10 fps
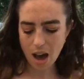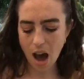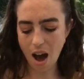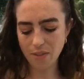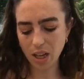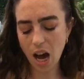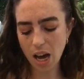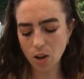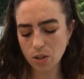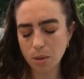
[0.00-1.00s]

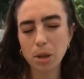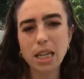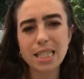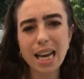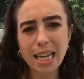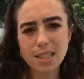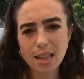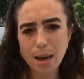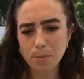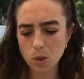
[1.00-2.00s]
avocados. I'm going to dice
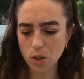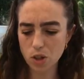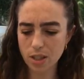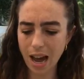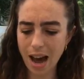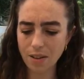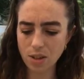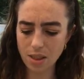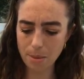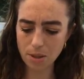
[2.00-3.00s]
them, so I just halved
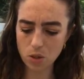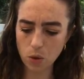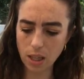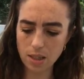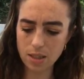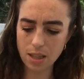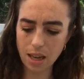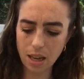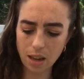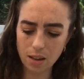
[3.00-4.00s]
them, as you can
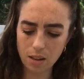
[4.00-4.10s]
see.